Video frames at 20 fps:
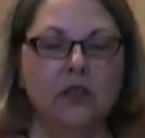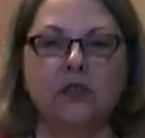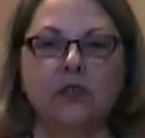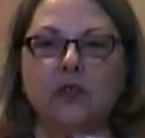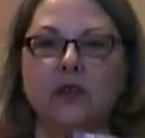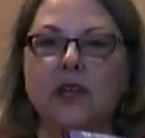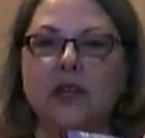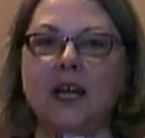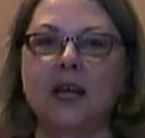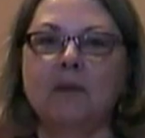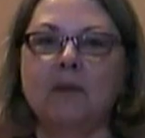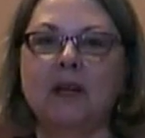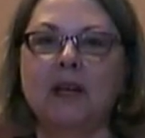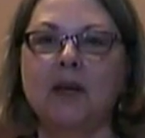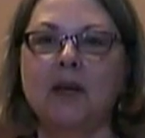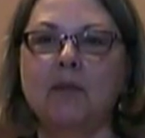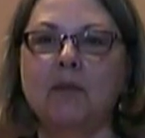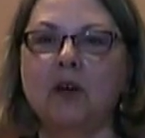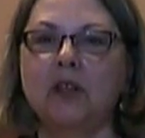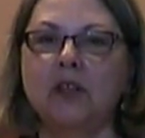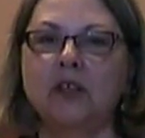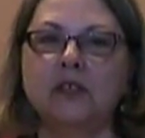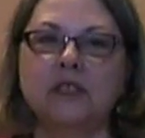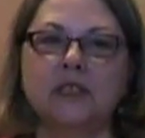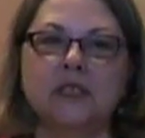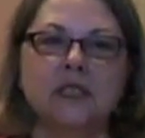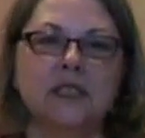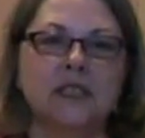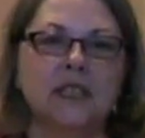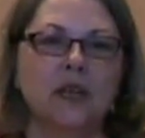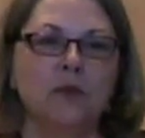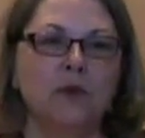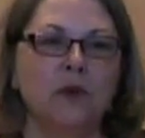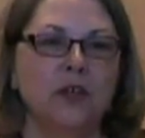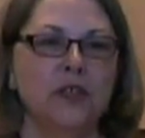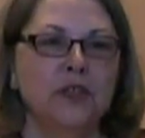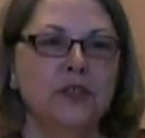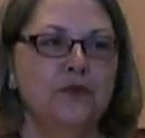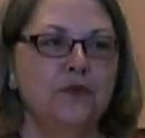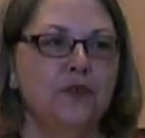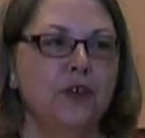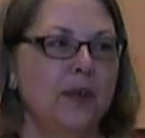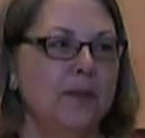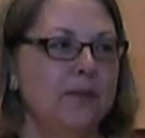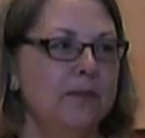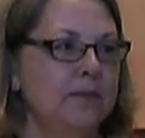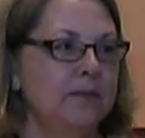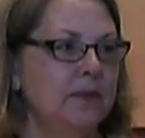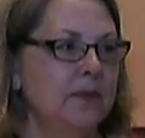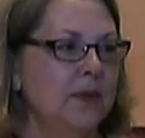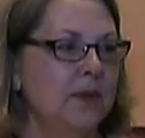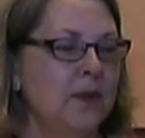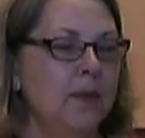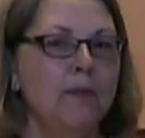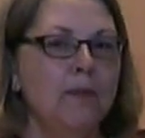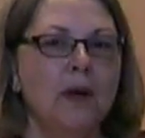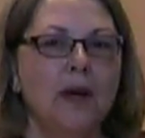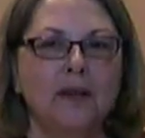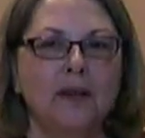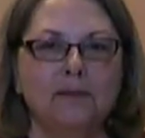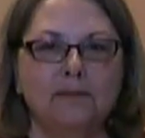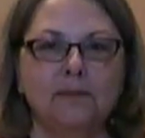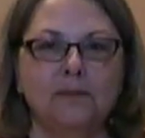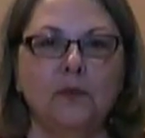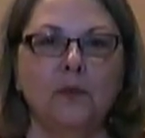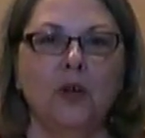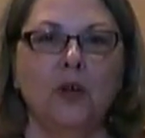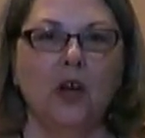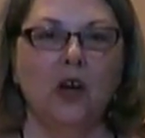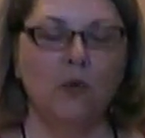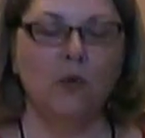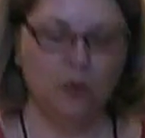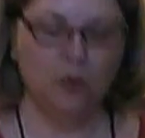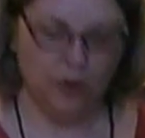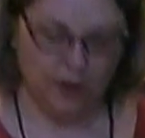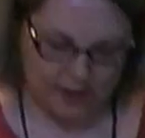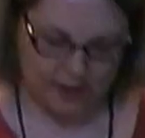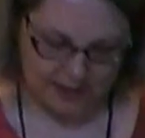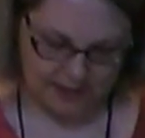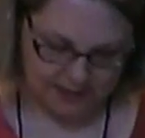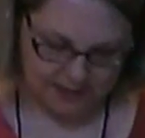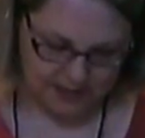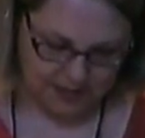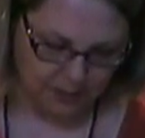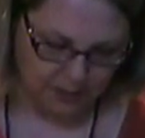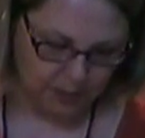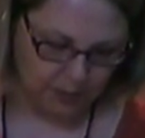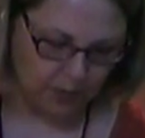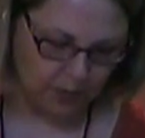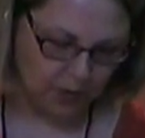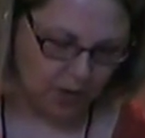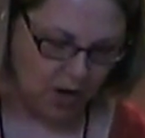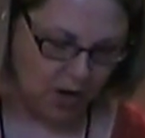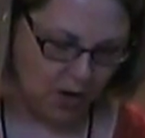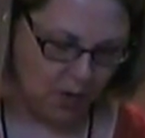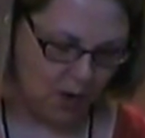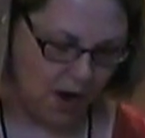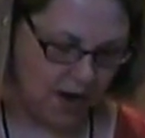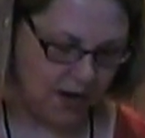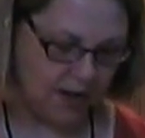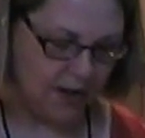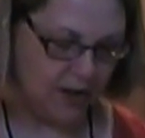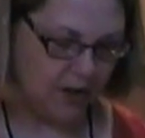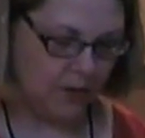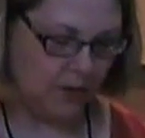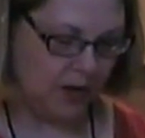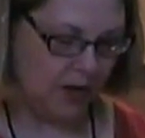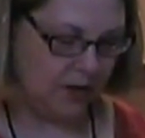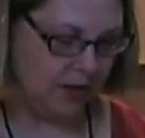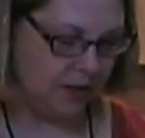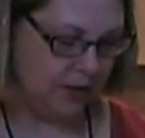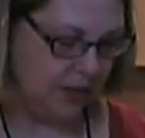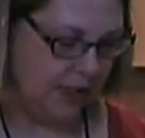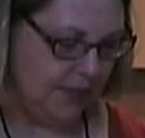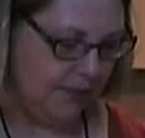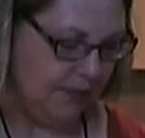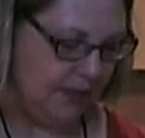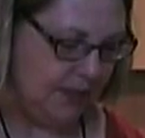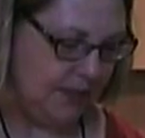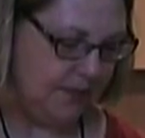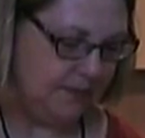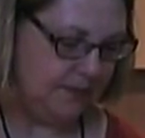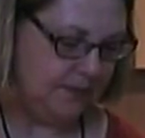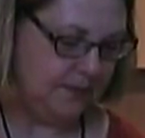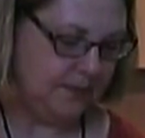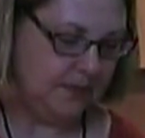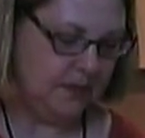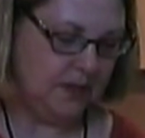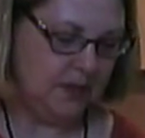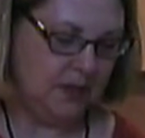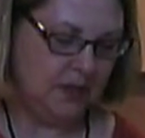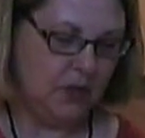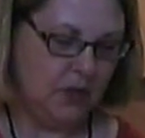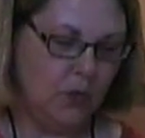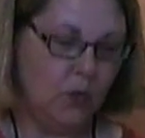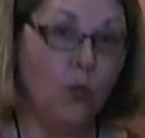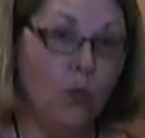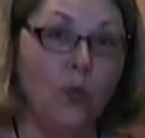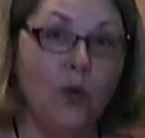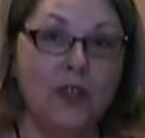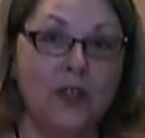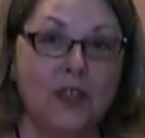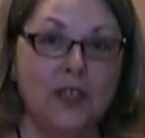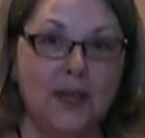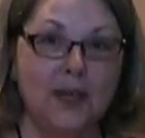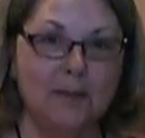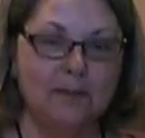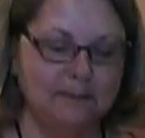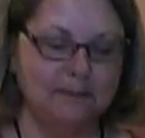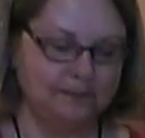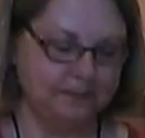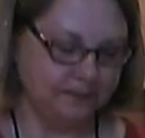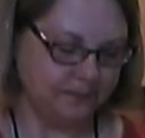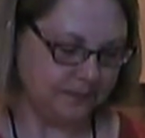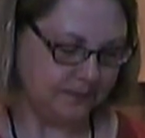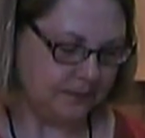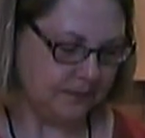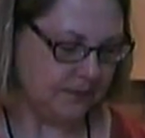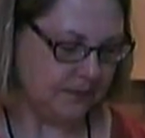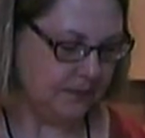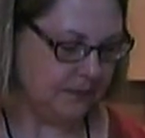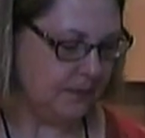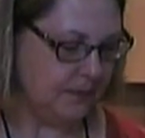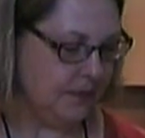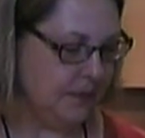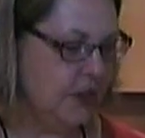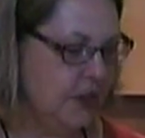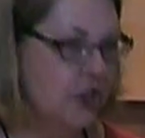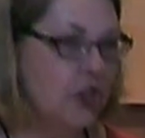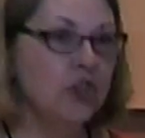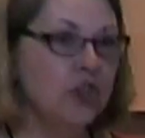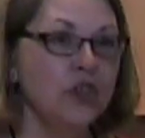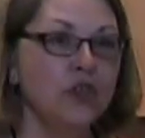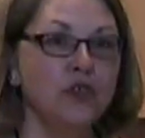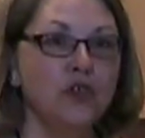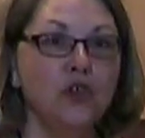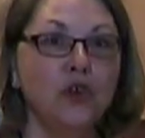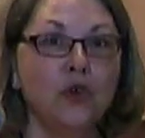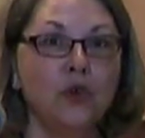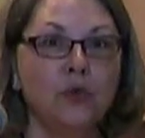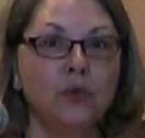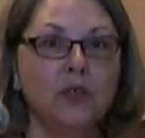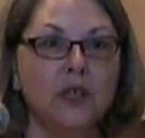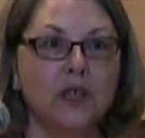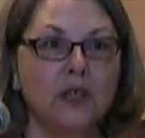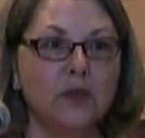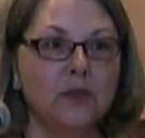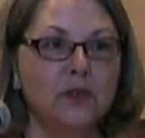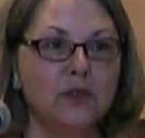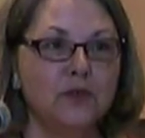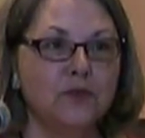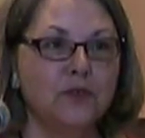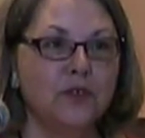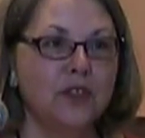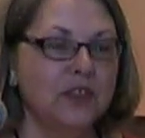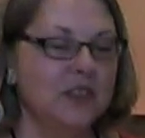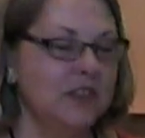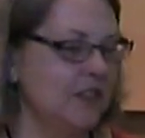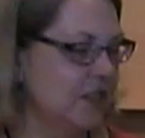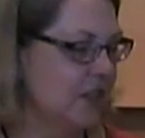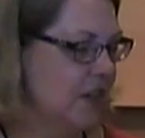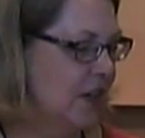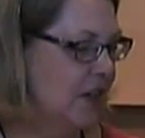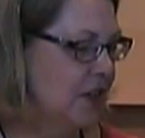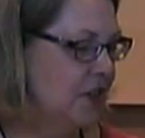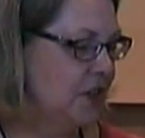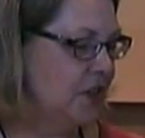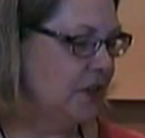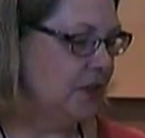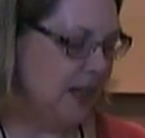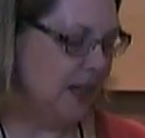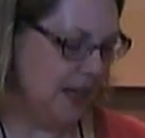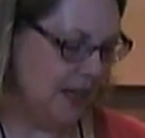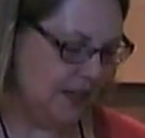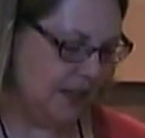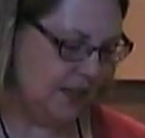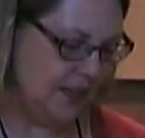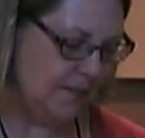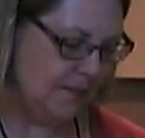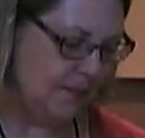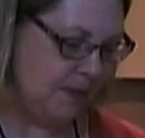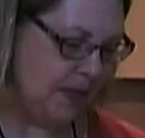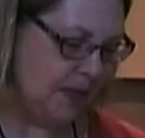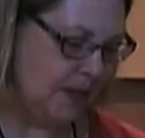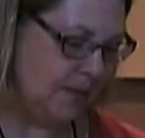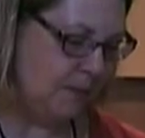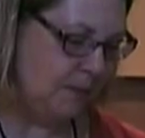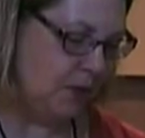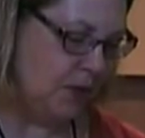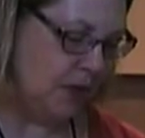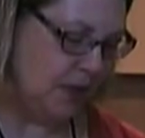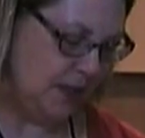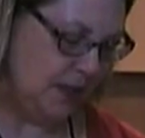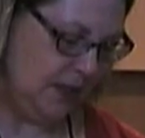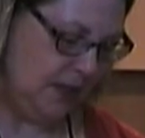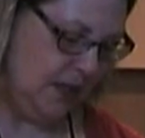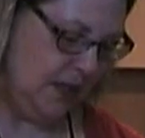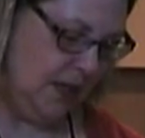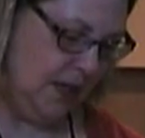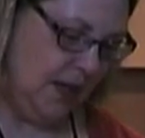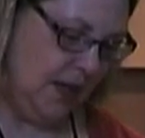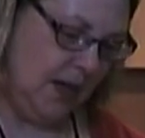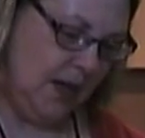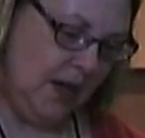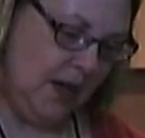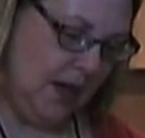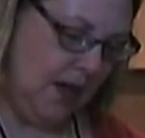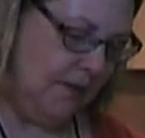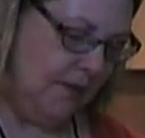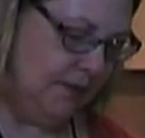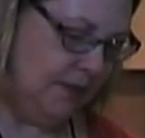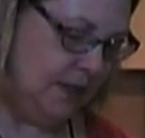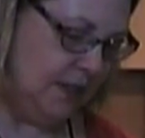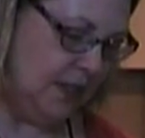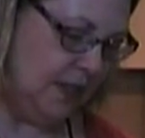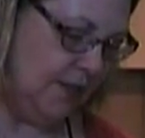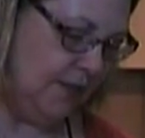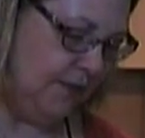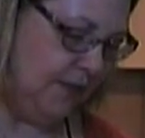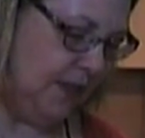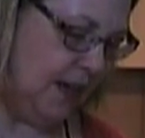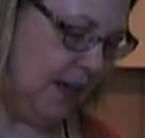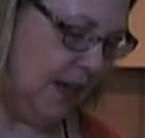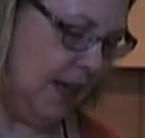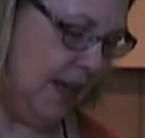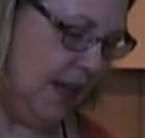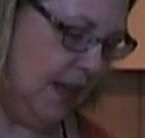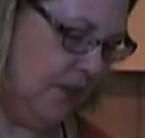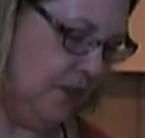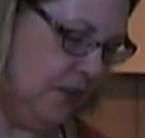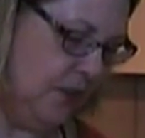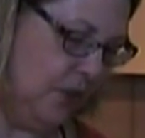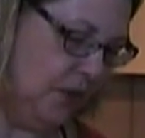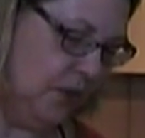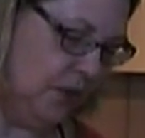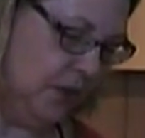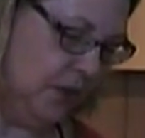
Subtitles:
So it had my name on it. It didn't say where I was from, but we all wore these, and we were all walking around Cleveland with them. So you know who was friendly to talk to. And then the big book of stuff that I had no